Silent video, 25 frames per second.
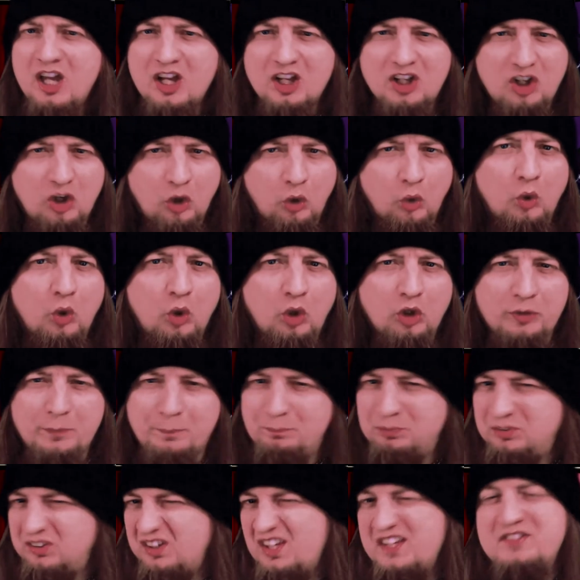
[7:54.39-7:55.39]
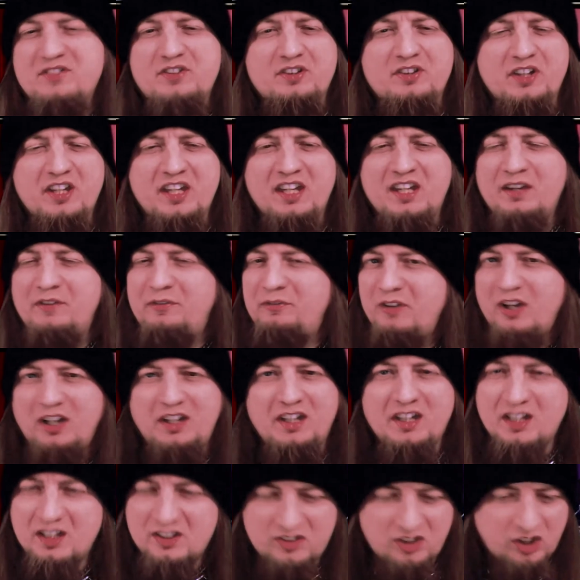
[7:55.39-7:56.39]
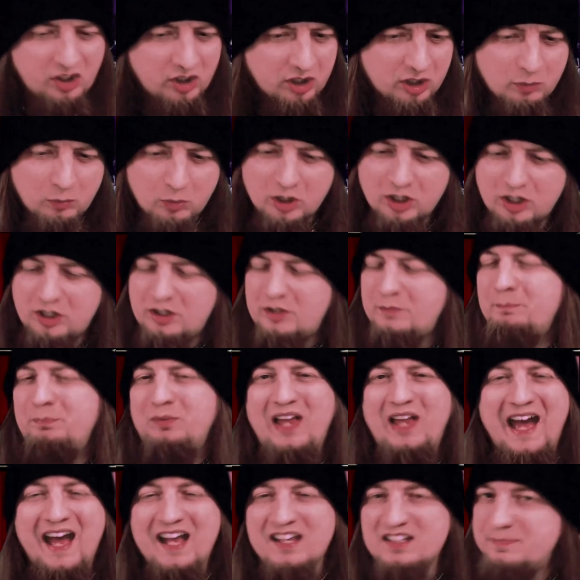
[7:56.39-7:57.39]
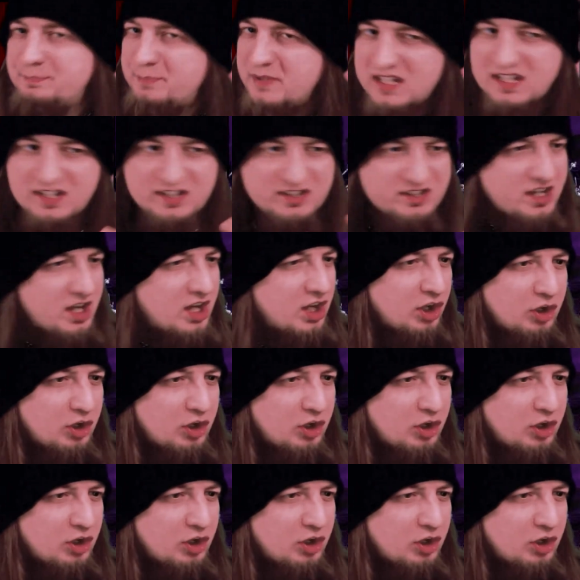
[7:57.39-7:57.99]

cold, blizzarding, fucking guitar work, blast beats,